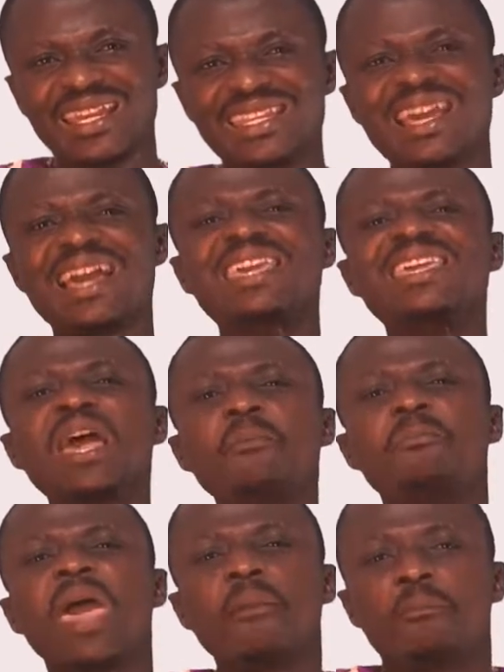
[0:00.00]
They are here
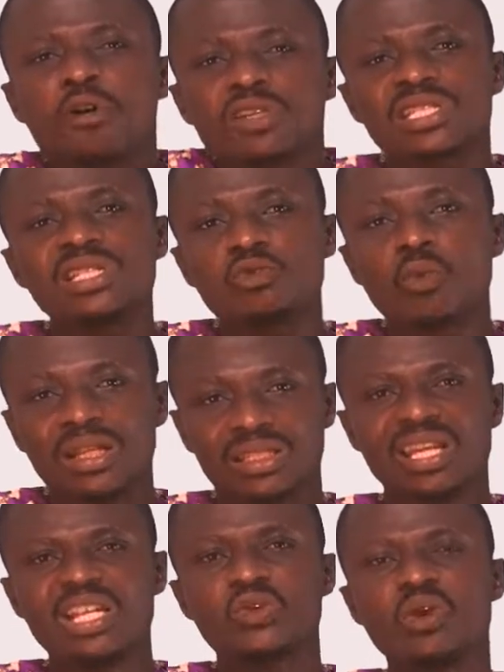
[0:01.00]
purposely to
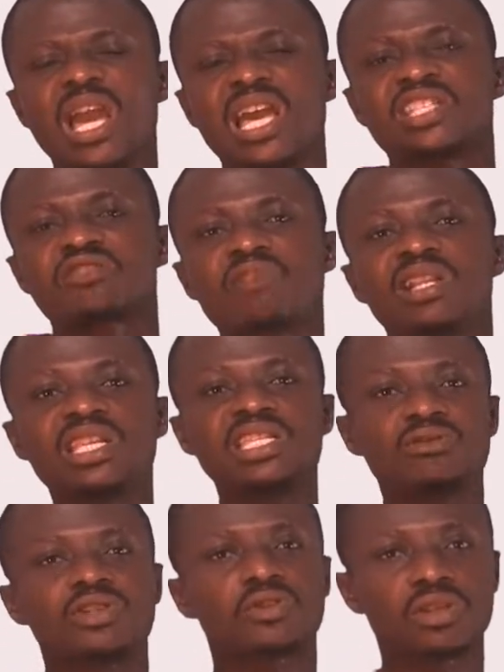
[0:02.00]
what? To extract these
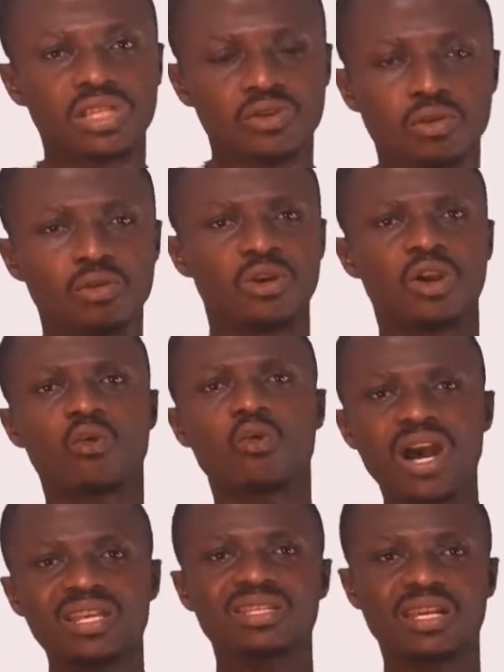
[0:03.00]
resources. So
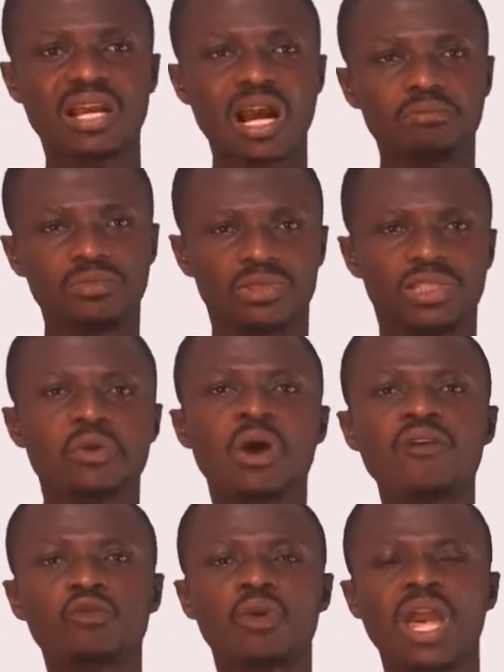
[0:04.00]
once they come, they will
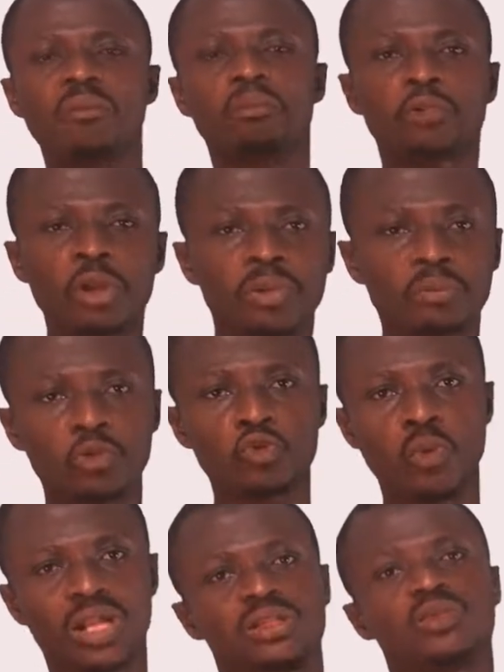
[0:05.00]
have to employ people to
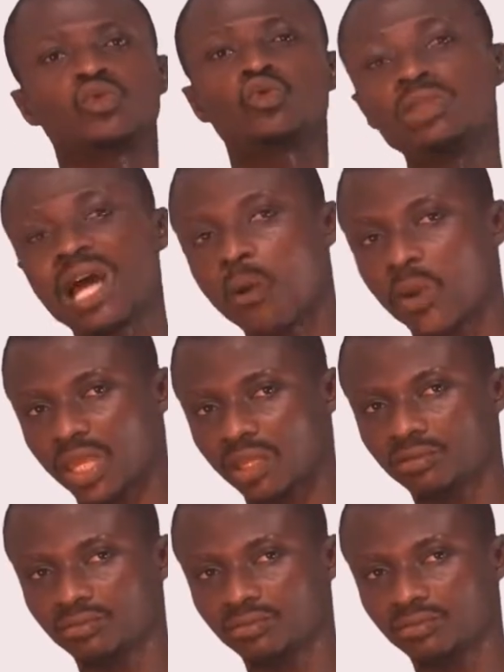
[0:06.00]
what? To do that work.